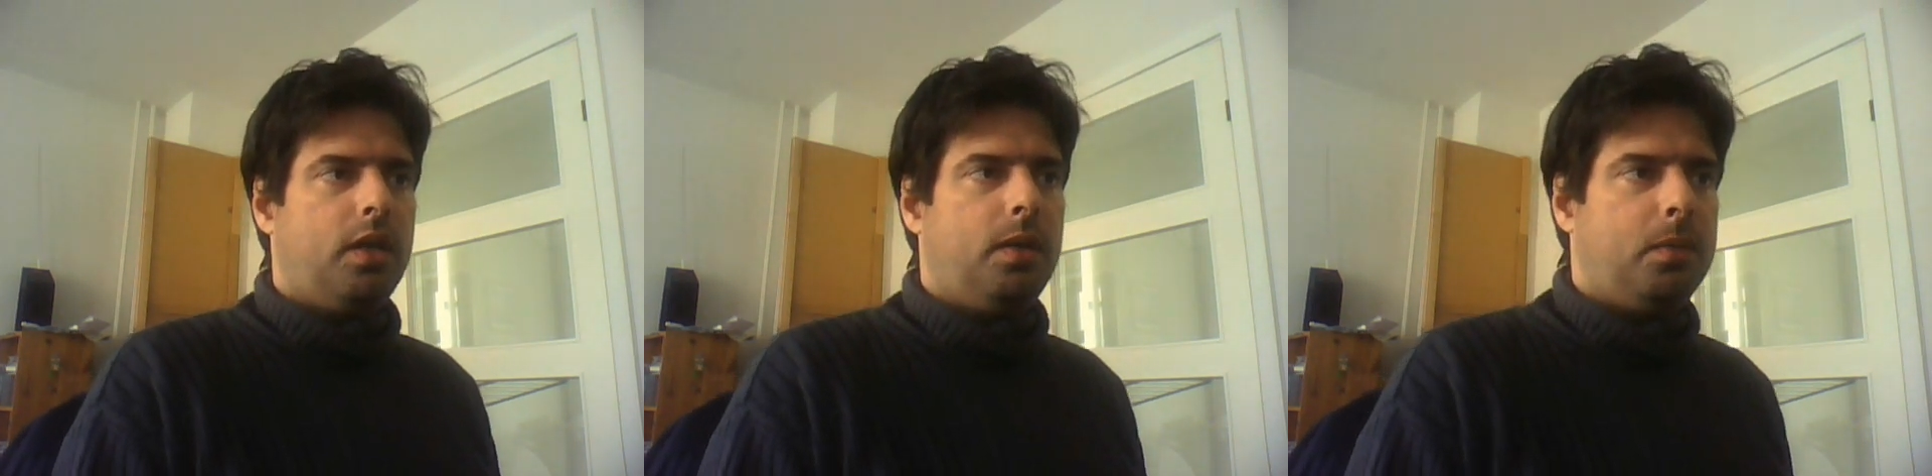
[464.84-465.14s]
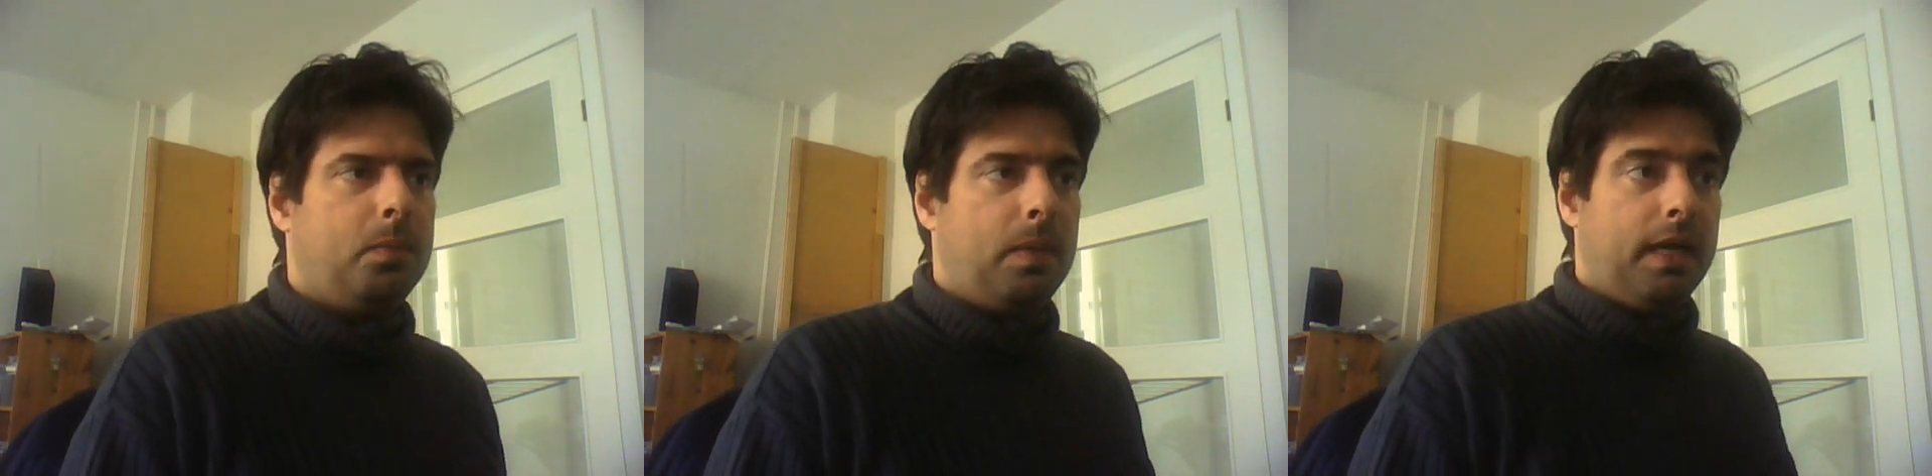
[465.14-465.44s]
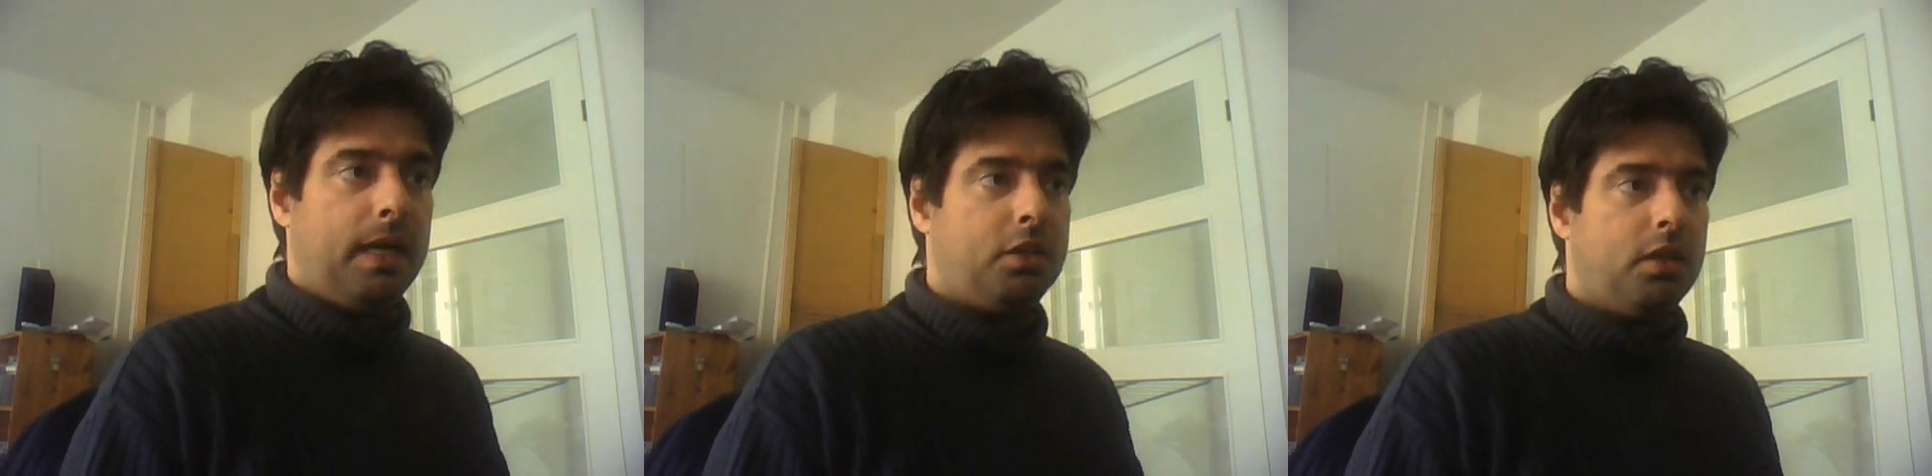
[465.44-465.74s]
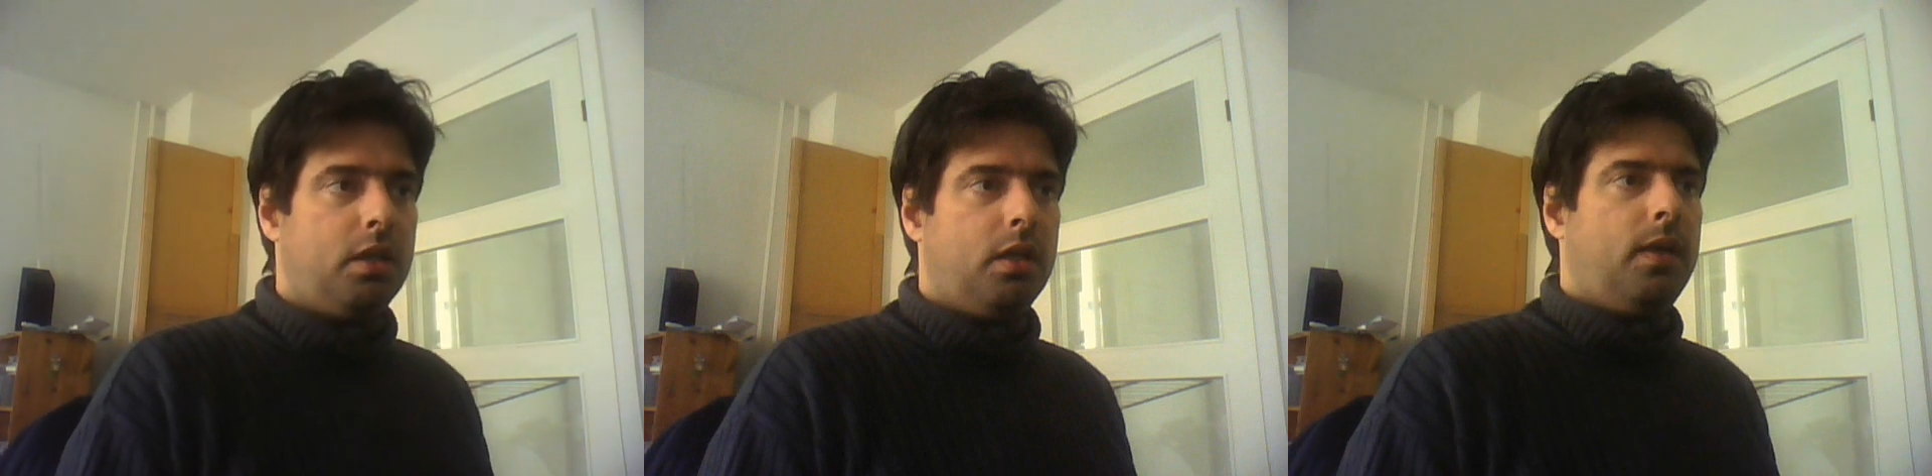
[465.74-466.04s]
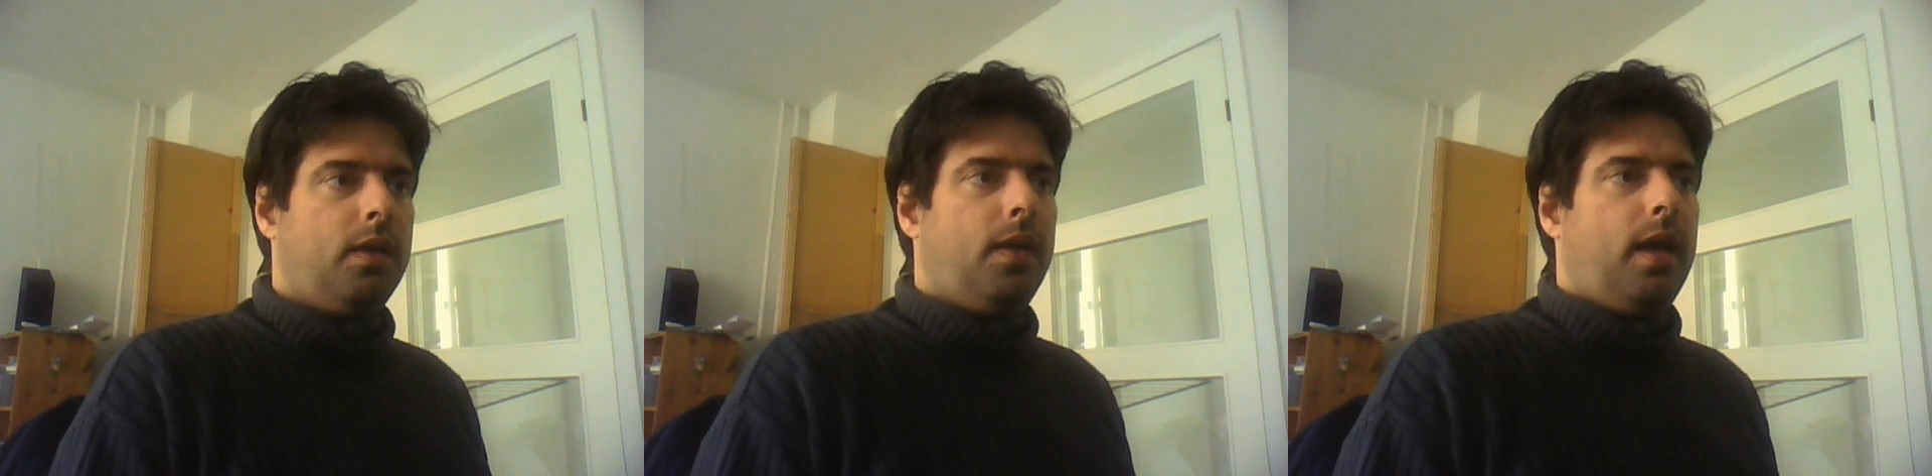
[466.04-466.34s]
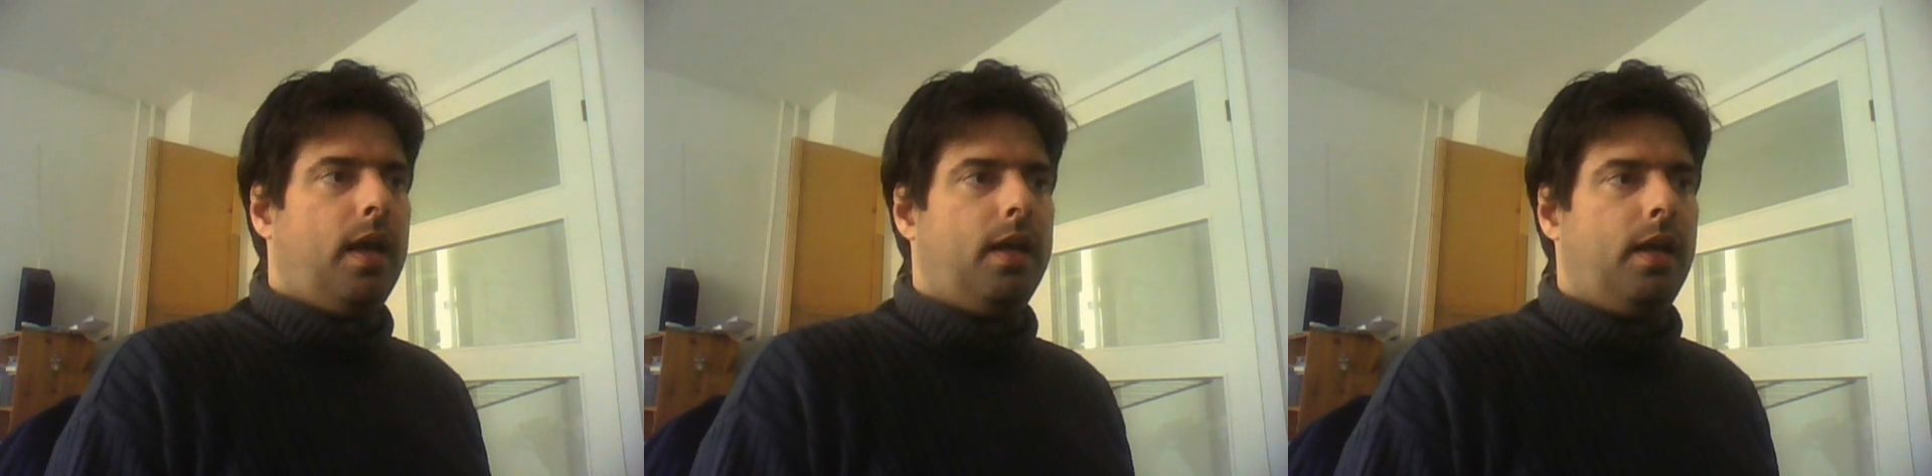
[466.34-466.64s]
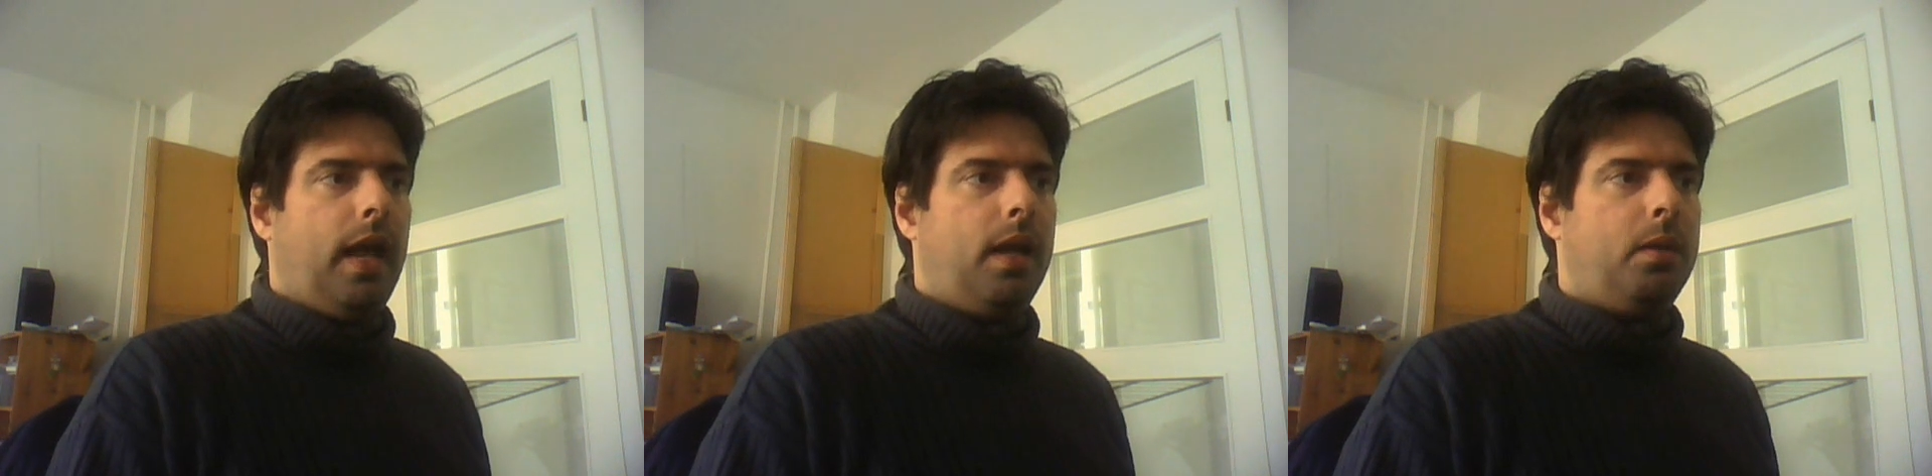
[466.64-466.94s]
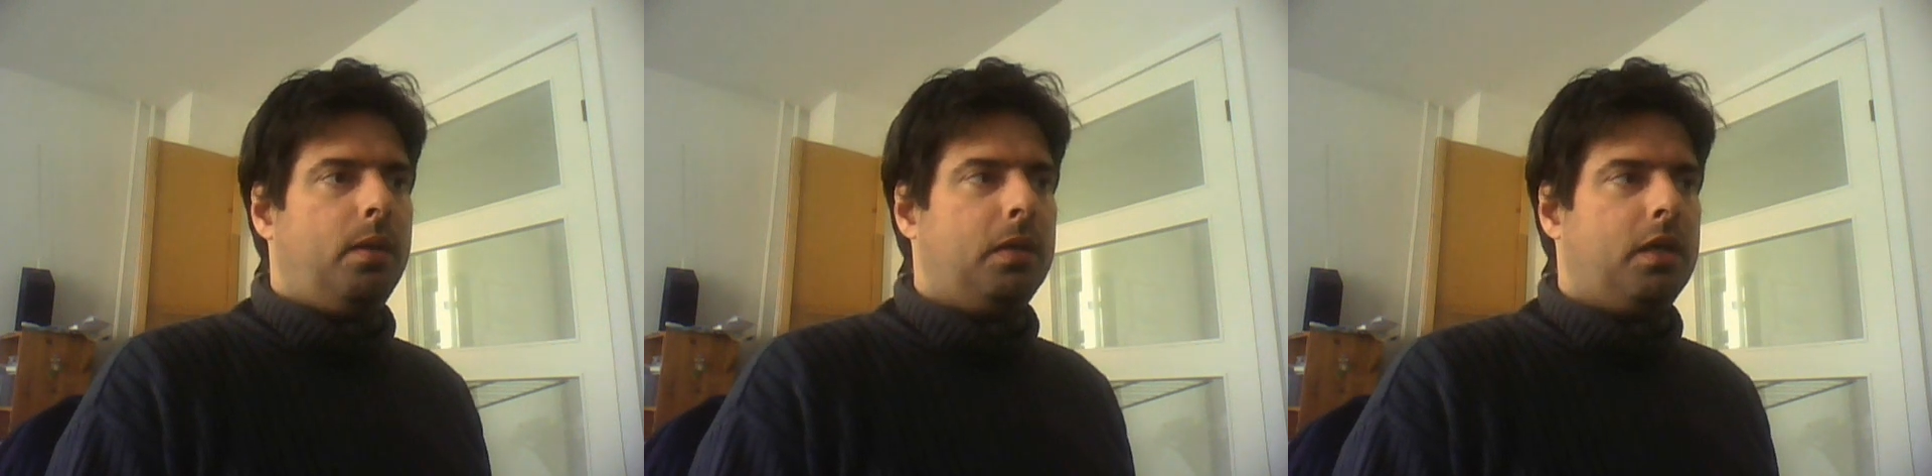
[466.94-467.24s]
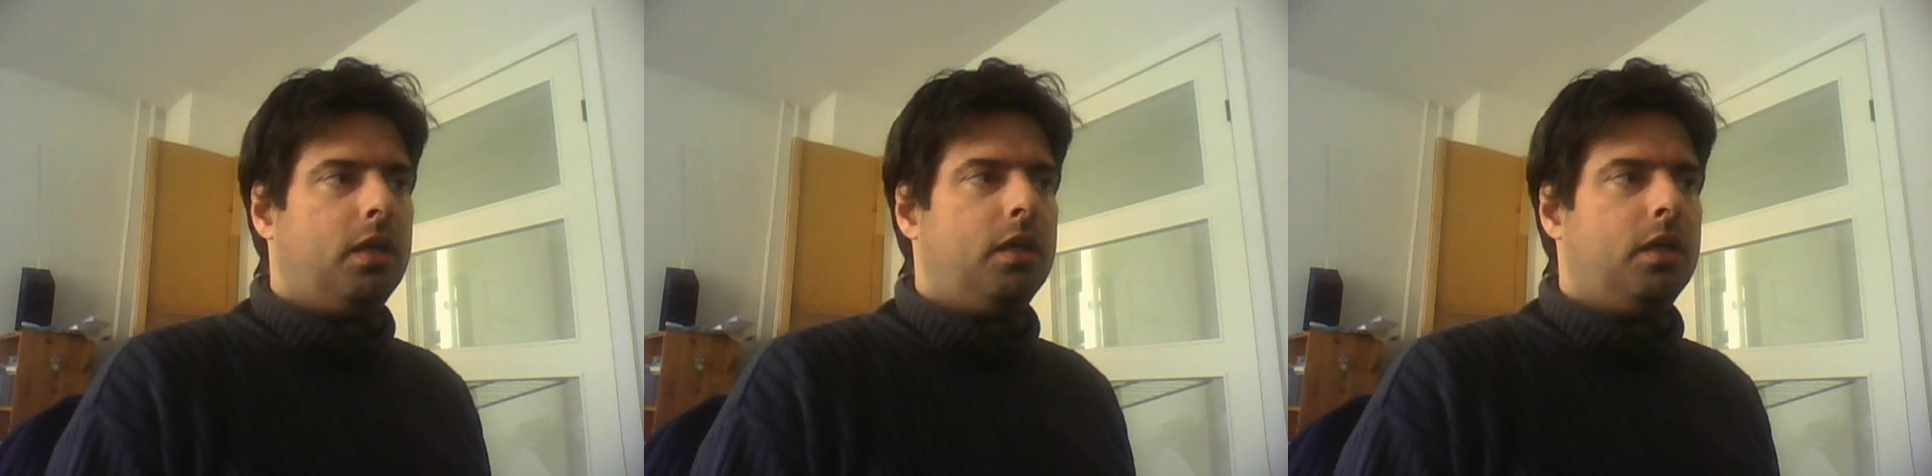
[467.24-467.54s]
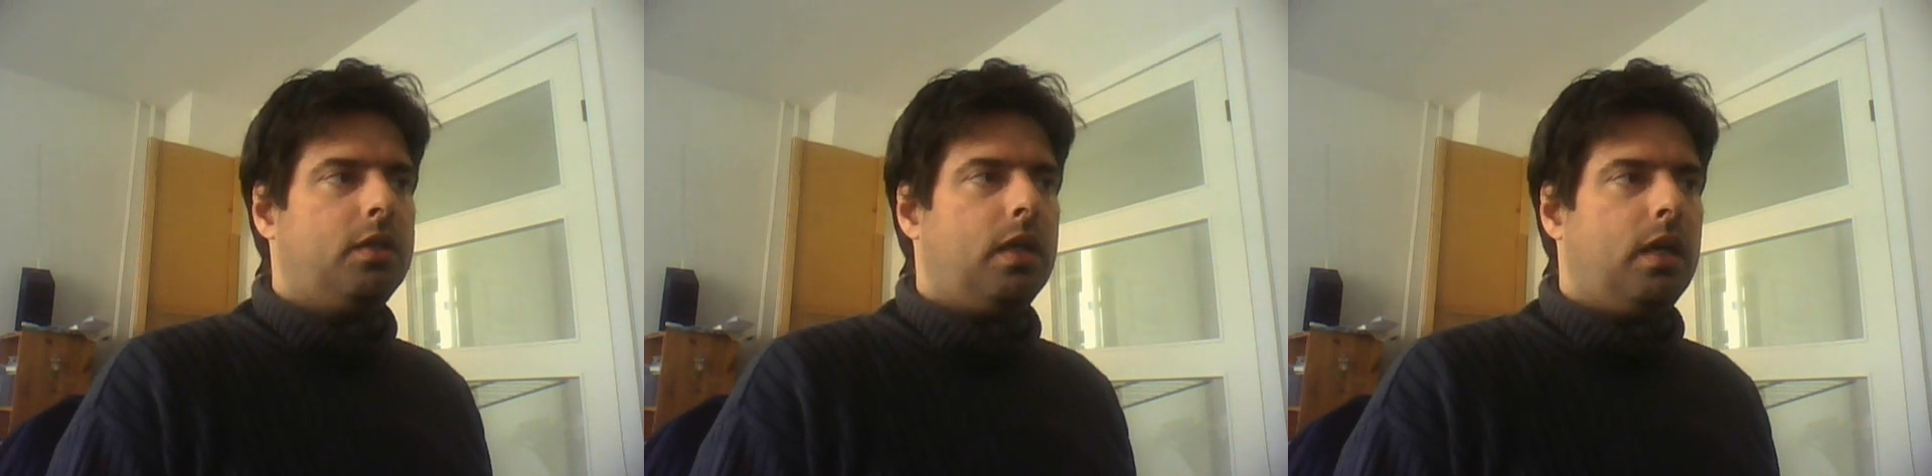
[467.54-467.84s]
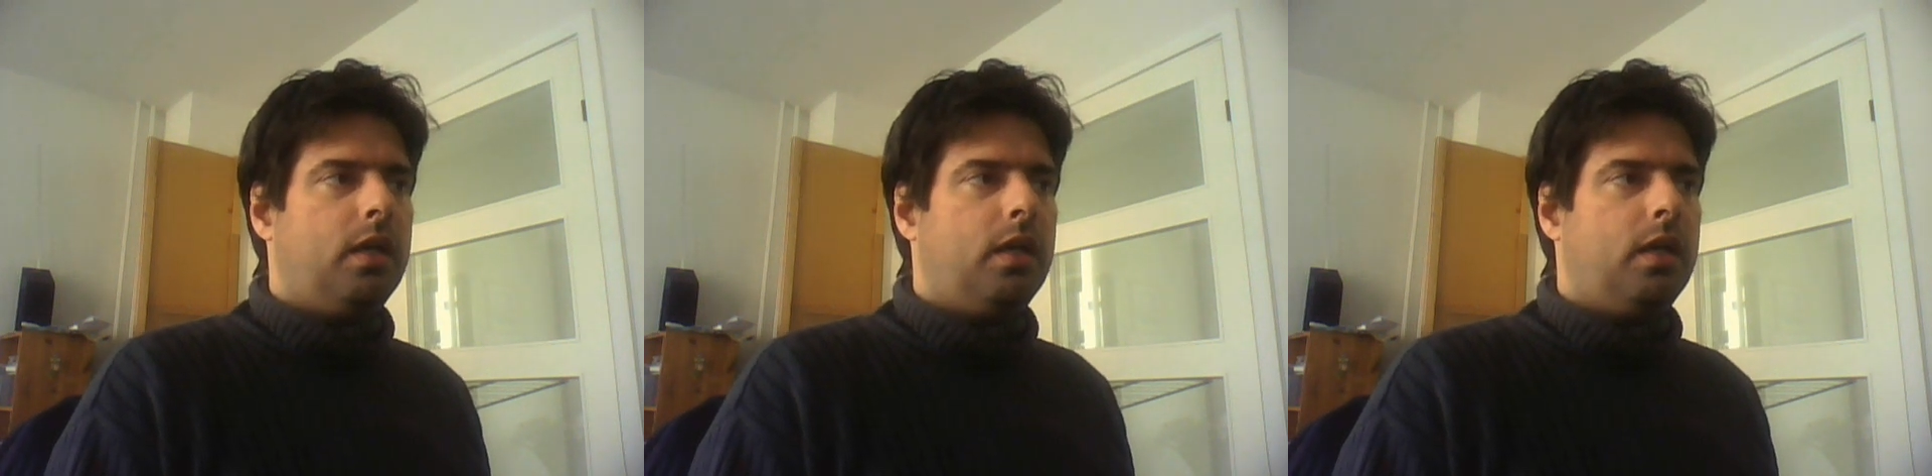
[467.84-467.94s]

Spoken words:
him the match. And because